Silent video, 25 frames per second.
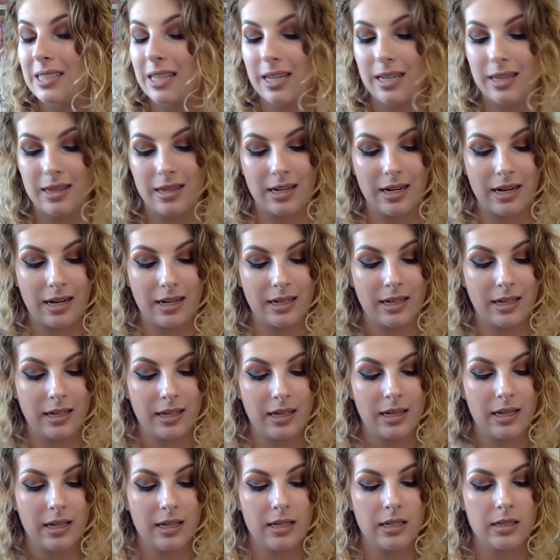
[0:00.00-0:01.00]
set that I could
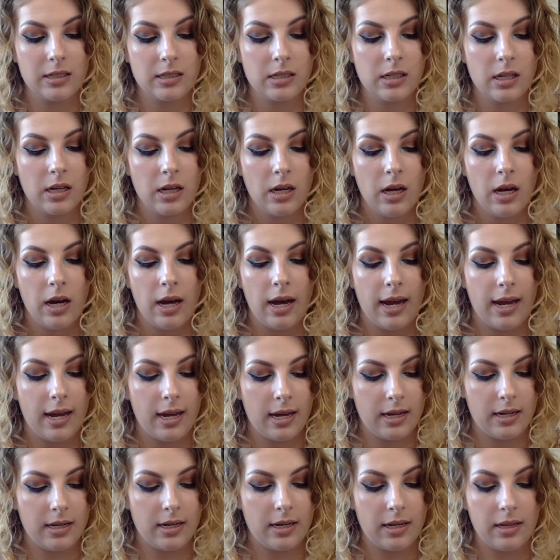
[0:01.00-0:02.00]
get,
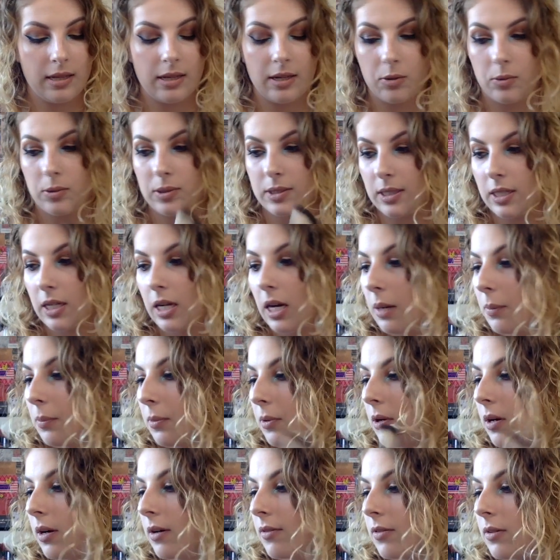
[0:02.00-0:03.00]
And there was a
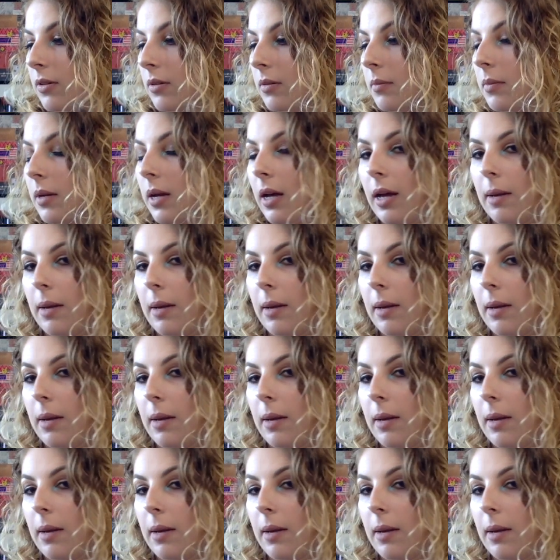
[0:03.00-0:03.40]
couple of them,